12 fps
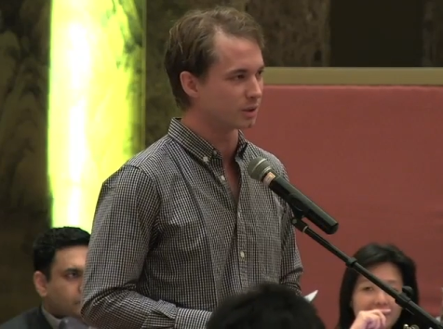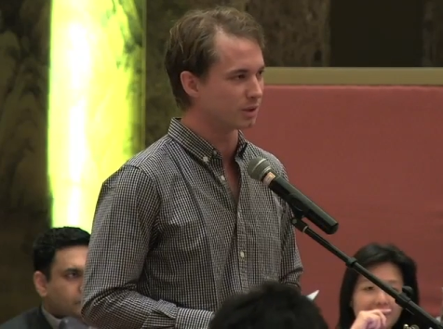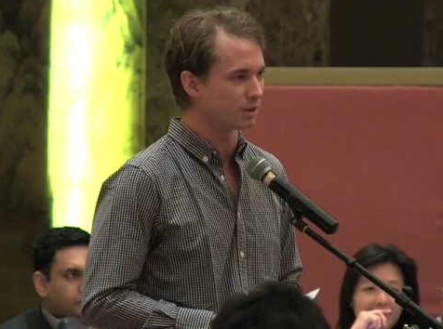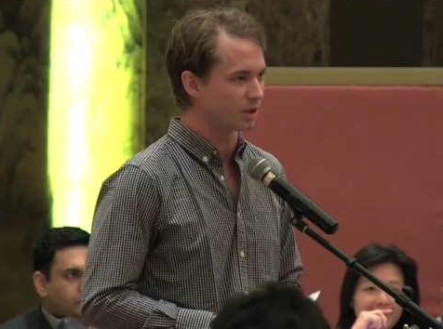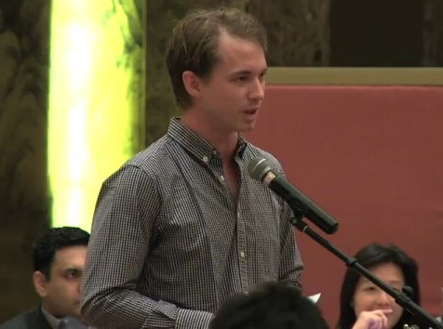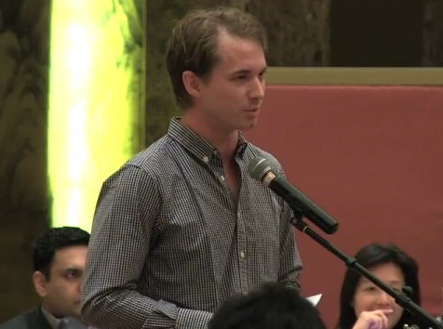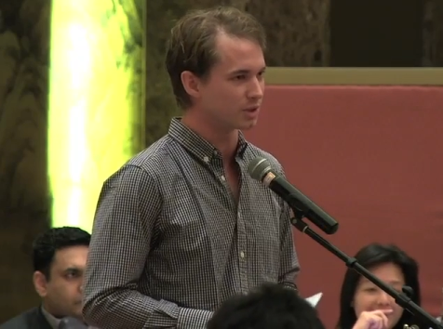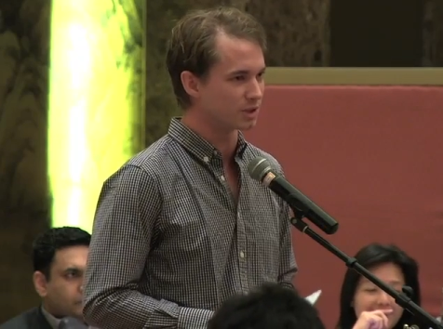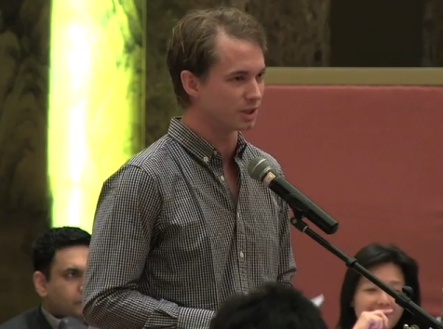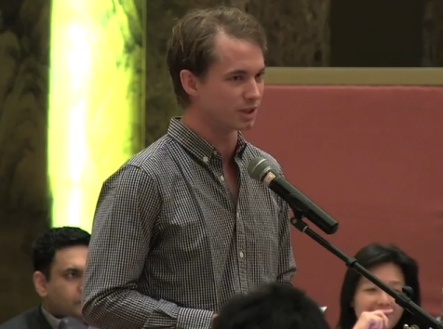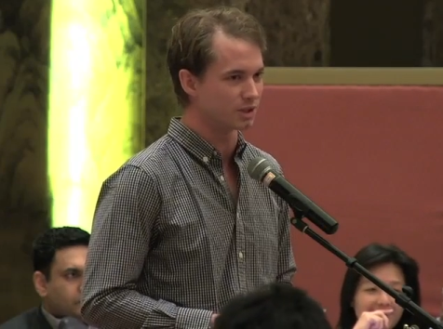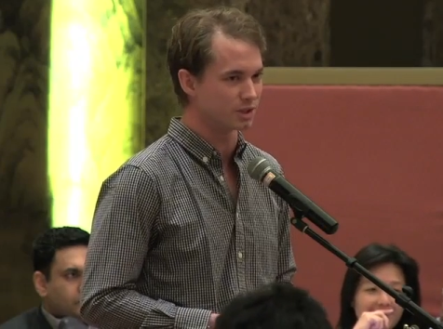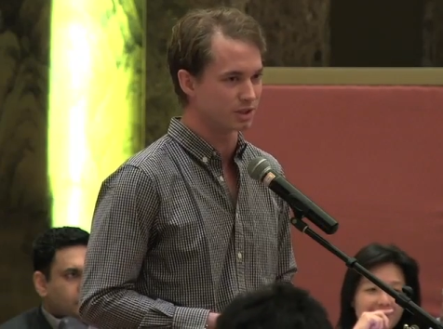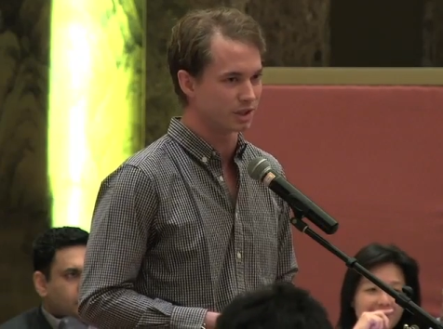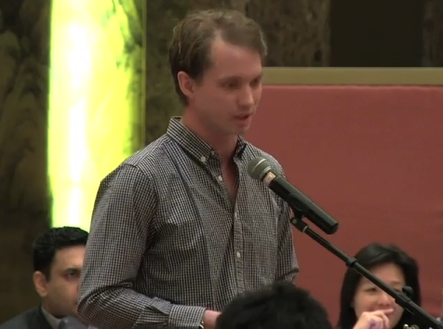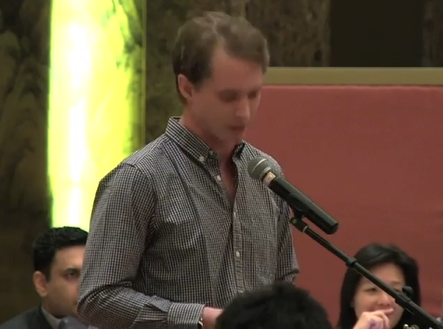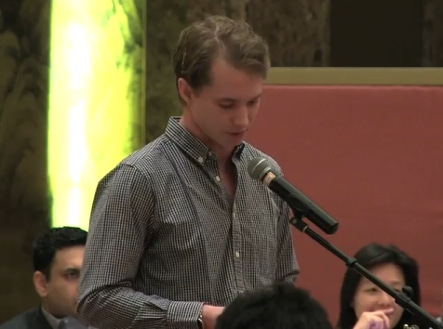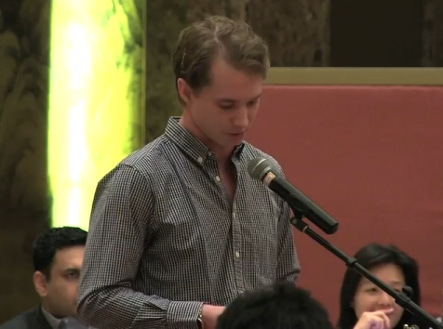Speaker 1: around climate change
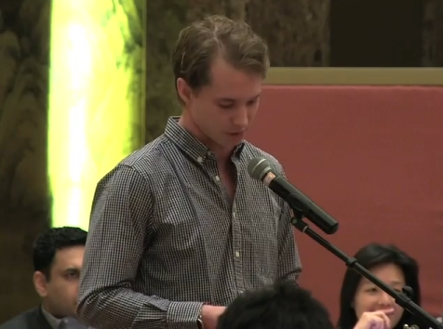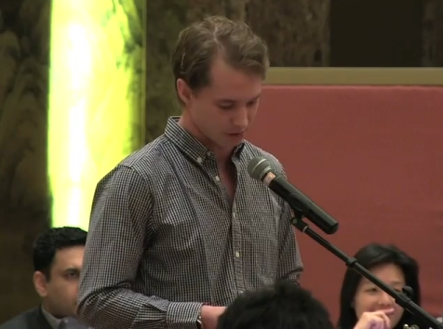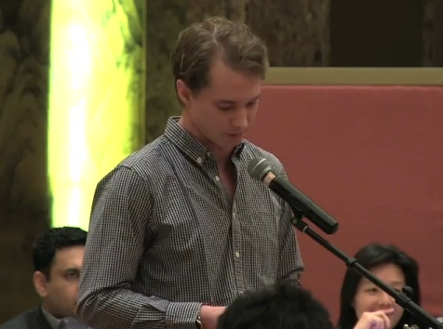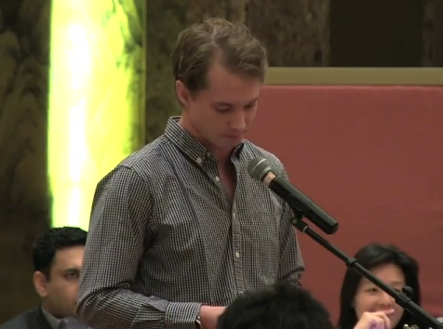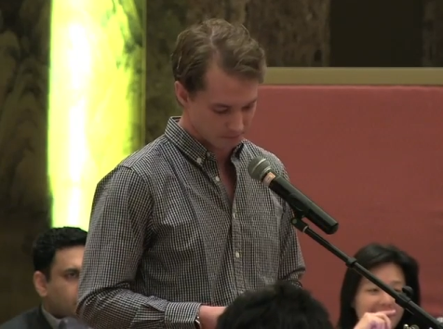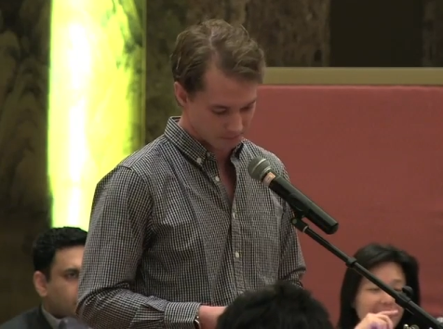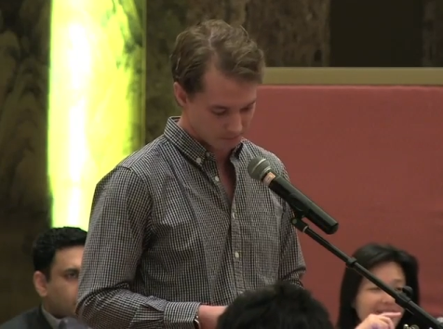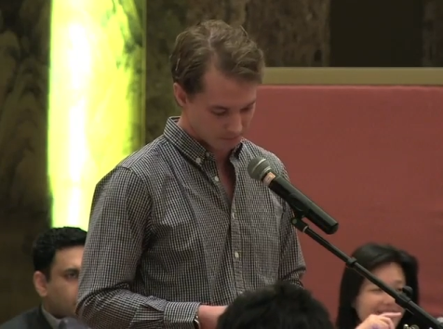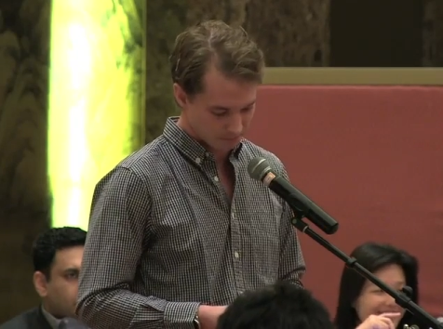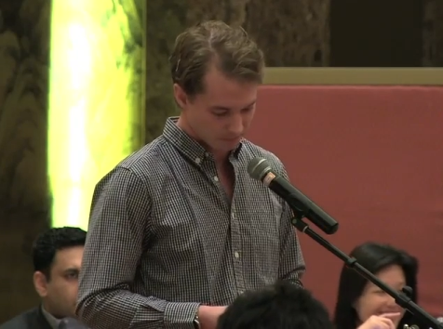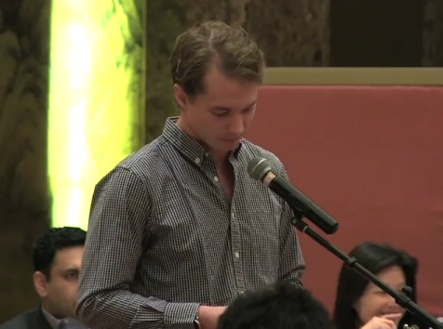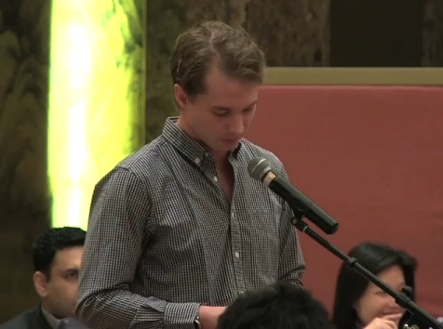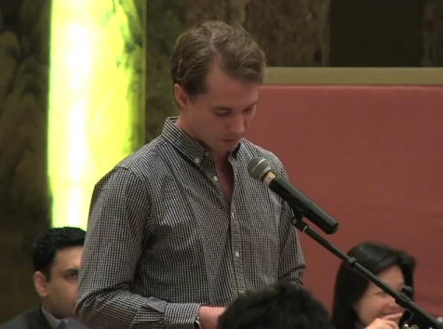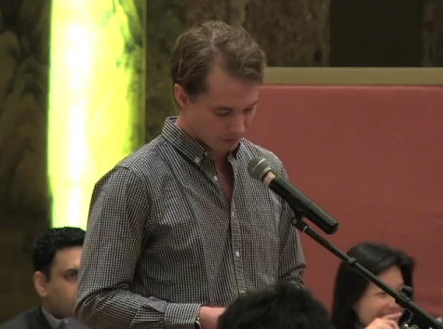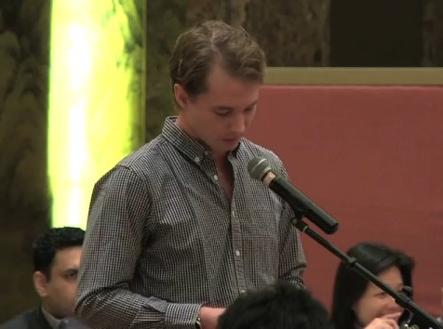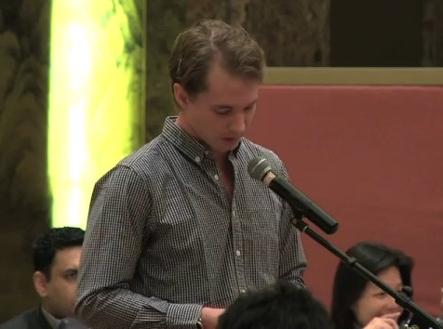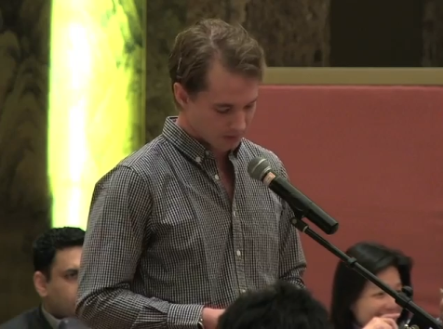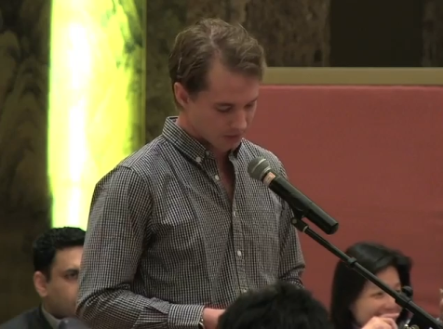and energy.
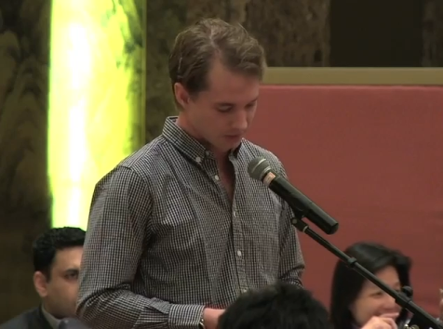I